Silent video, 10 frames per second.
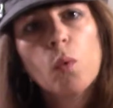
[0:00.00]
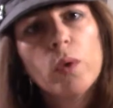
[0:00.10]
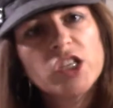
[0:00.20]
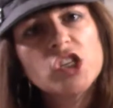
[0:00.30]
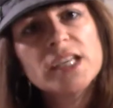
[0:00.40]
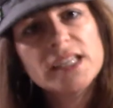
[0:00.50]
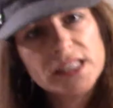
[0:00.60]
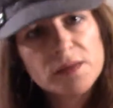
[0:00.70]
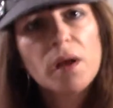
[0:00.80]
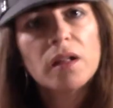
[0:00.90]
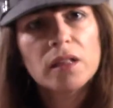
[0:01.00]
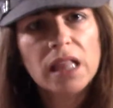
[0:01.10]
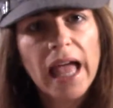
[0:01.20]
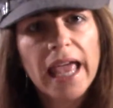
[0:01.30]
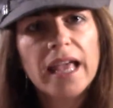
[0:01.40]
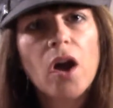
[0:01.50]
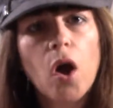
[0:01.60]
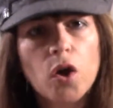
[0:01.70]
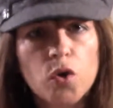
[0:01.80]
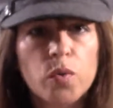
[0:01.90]
which is like
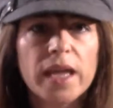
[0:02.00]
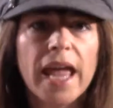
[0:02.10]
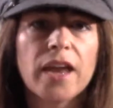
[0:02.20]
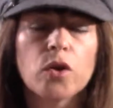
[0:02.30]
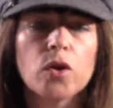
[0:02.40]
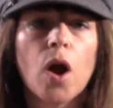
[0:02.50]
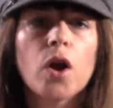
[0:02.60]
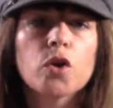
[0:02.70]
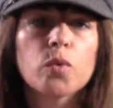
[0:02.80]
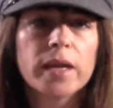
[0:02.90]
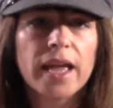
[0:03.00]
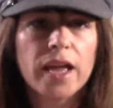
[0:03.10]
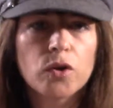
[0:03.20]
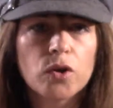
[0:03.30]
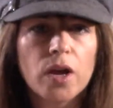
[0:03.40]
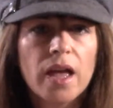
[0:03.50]
our Creator. Our Creator